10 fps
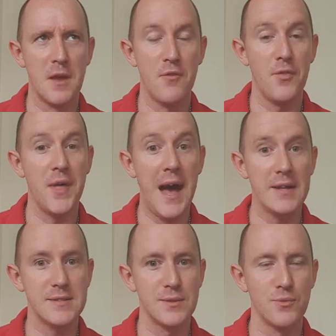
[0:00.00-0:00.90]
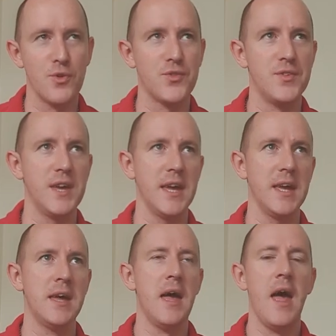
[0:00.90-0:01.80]
for that was the
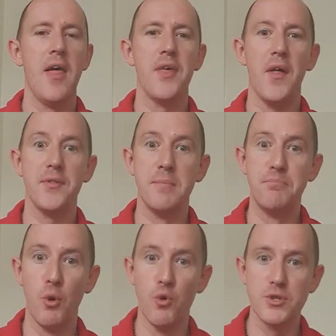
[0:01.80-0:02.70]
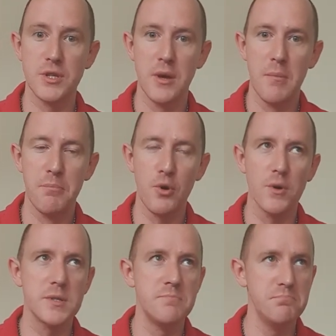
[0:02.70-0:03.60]
day that the boat
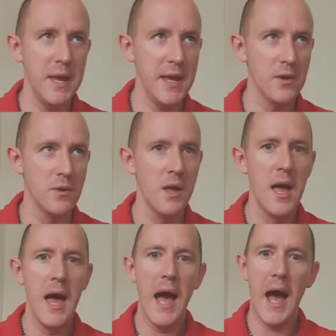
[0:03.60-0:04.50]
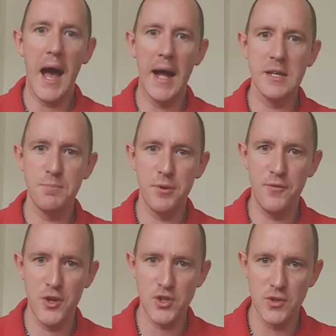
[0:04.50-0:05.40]
brought mail and
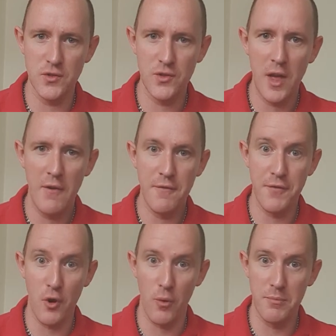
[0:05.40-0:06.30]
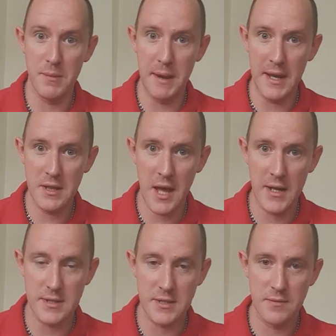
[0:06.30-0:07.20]
provisions from the
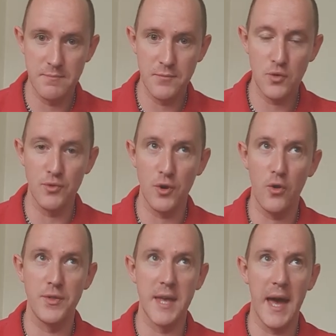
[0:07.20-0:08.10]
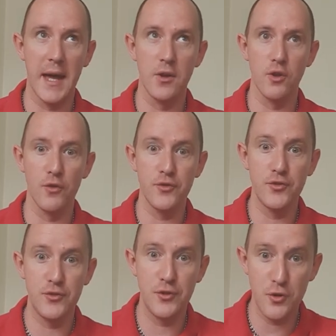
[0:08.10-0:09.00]
mainland. So it's on the Isle of
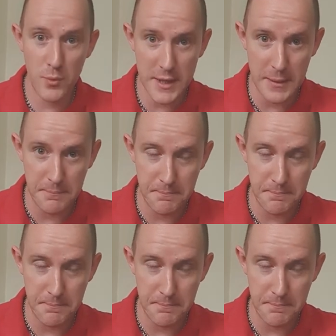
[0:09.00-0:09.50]
Struy.